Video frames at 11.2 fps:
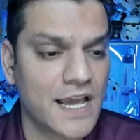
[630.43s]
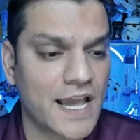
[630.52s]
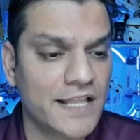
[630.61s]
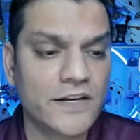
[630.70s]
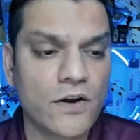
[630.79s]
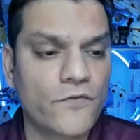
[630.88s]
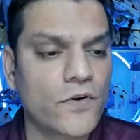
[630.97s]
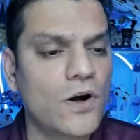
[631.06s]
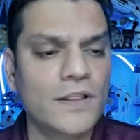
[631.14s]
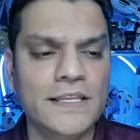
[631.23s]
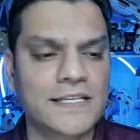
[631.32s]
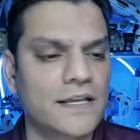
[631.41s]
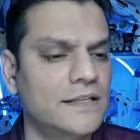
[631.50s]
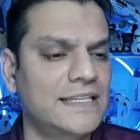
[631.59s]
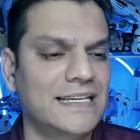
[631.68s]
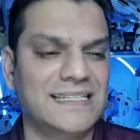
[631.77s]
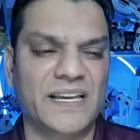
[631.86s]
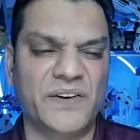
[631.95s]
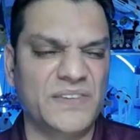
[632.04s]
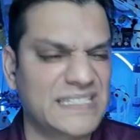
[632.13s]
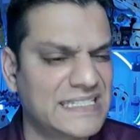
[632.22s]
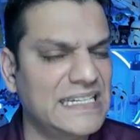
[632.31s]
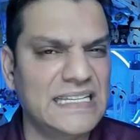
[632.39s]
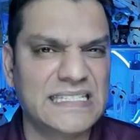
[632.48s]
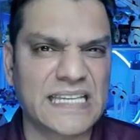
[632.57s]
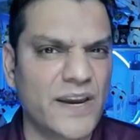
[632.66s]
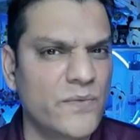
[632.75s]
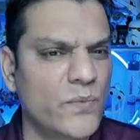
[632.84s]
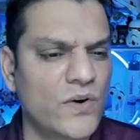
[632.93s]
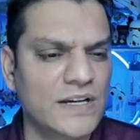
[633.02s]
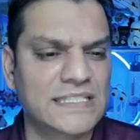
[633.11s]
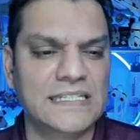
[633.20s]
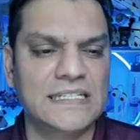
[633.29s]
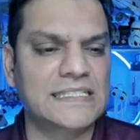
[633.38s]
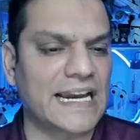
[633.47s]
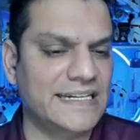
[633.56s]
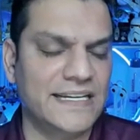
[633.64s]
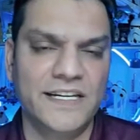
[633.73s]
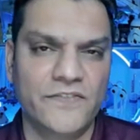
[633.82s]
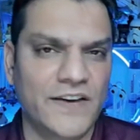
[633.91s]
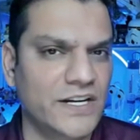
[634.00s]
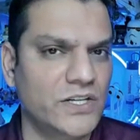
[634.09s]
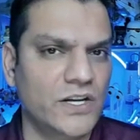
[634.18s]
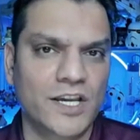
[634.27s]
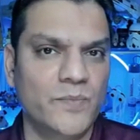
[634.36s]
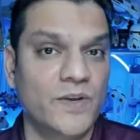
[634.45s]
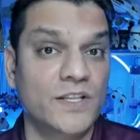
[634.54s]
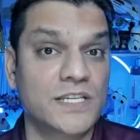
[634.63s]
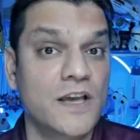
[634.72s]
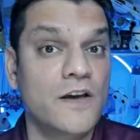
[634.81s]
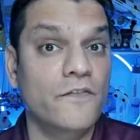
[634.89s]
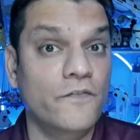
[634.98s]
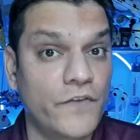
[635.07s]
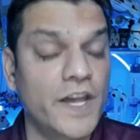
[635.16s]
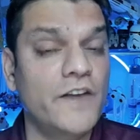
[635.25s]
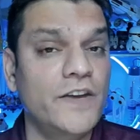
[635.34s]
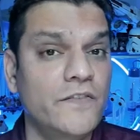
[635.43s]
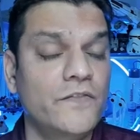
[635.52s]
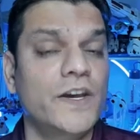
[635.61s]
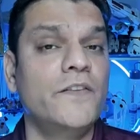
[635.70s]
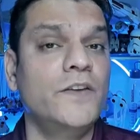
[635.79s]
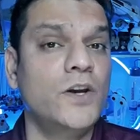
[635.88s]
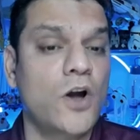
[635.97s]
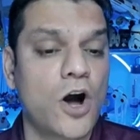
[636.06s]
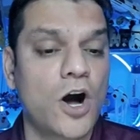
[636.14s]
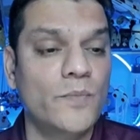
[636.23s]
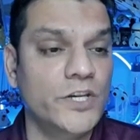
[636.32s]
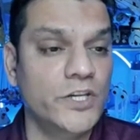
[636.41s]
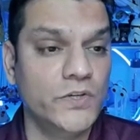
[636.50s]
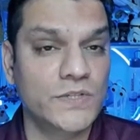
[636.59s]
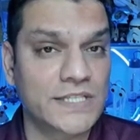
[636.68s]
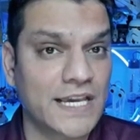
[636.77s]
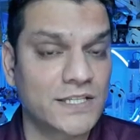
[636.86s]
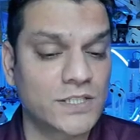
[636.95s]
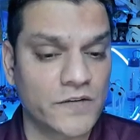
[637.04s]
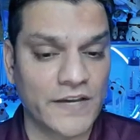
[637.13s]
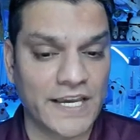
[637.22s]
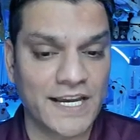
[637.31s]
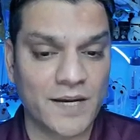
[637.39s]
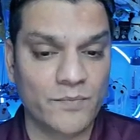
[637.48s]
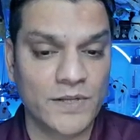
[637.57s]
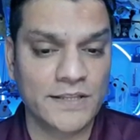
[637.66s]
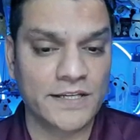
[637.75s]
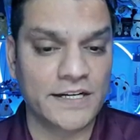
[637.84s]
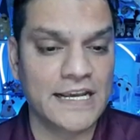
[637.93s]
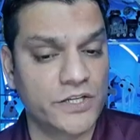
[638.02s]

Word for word: And then for all these other things like receipts, invoices, identifying documents, very, very common use cases of AI Builder.